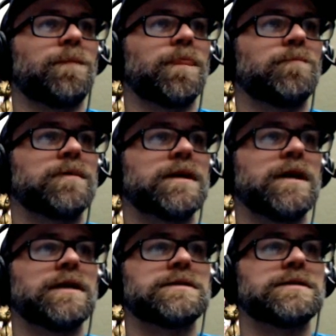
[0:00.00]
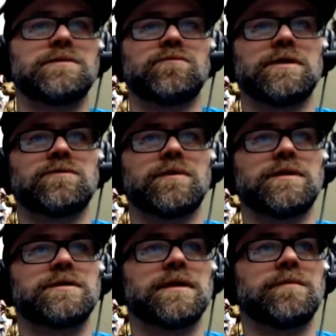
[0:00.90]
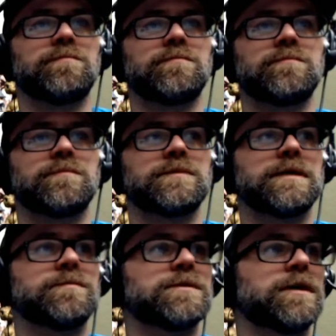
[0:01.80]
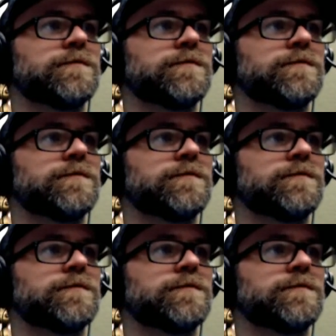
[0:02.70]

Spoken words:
because it's really the same stuff.